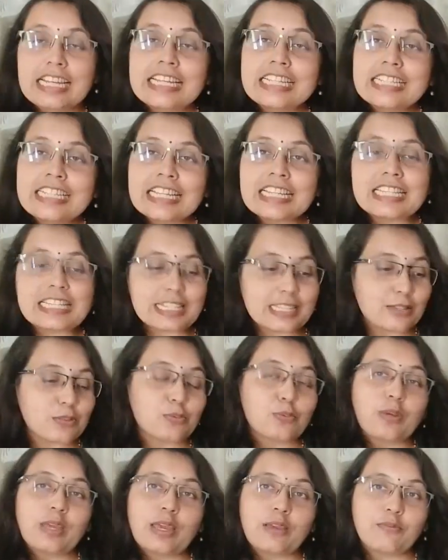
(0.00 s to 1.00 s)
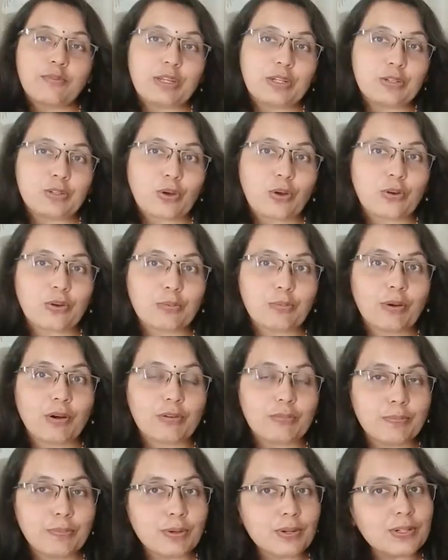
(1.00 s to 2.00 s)
This is where we talk
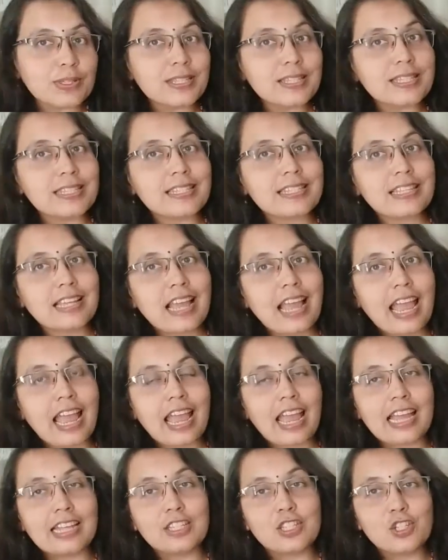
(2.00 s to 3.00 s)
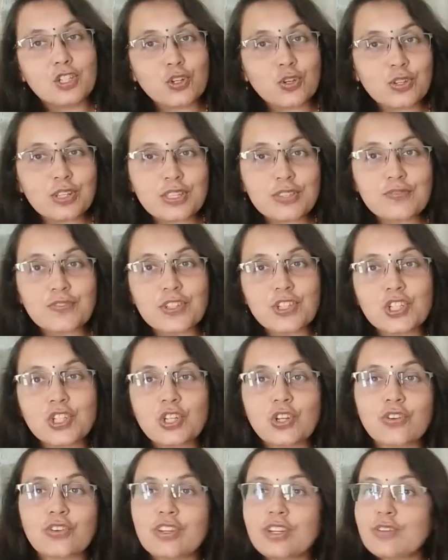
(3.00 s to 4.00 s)
about books and stories for
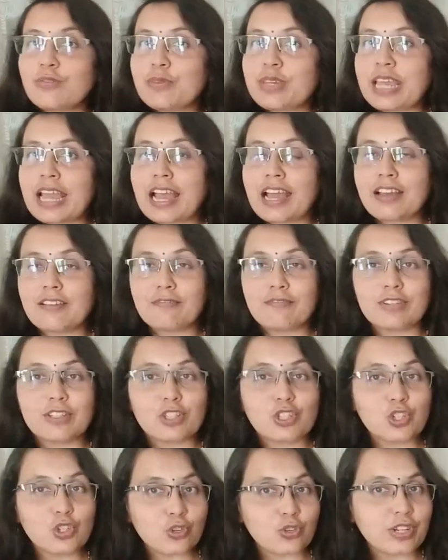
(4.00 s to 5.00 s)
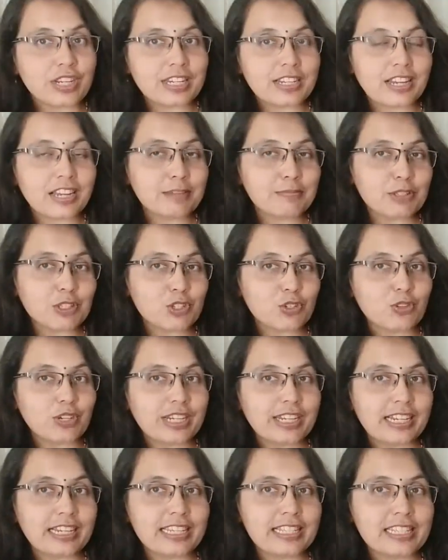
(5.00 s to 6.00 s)
children. We have a story time, a
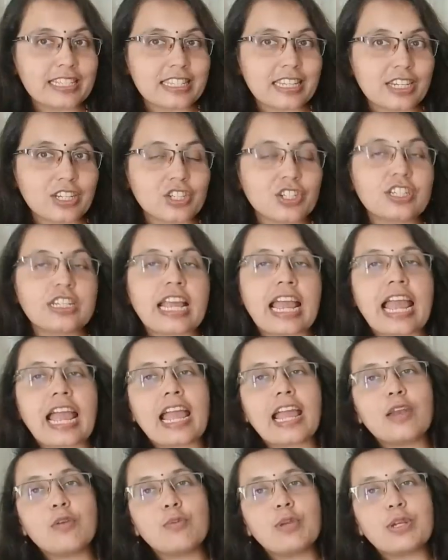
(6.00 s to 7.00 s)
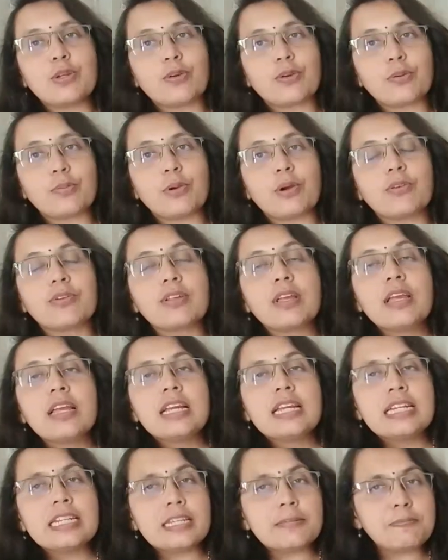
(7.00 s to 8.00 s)
storytelling session, and we talk about
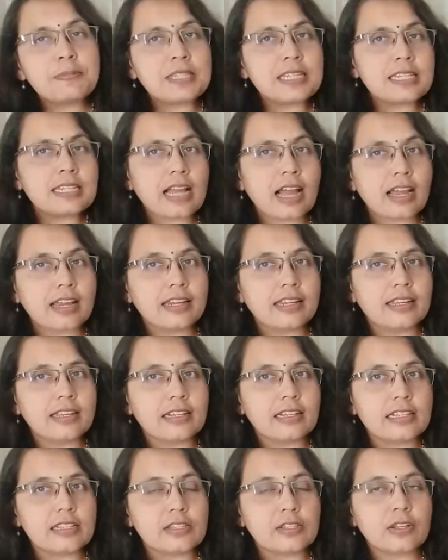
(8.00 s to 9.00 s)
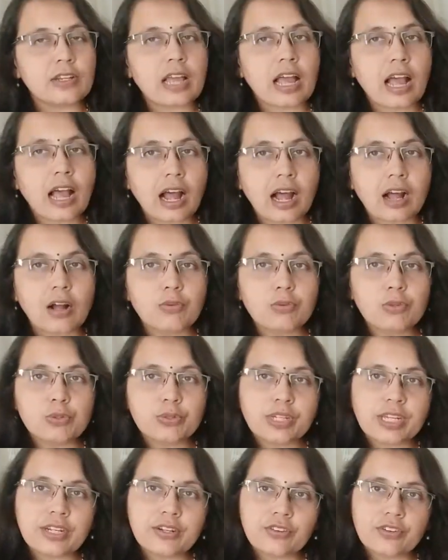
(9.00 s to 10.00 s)
tips and ideas on how you
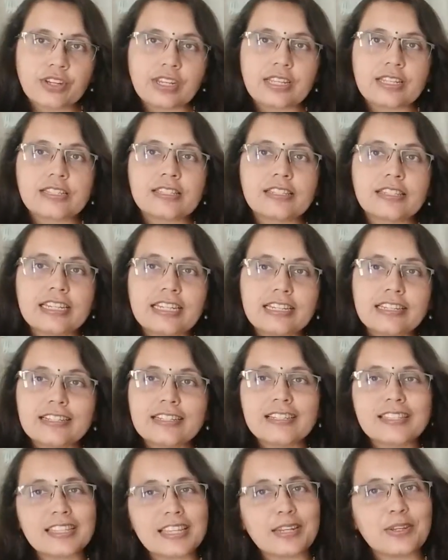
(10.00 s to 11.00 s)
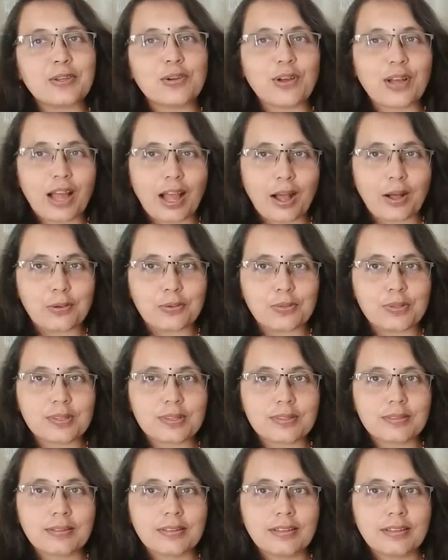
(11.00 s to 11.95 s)
can raise readers in your house.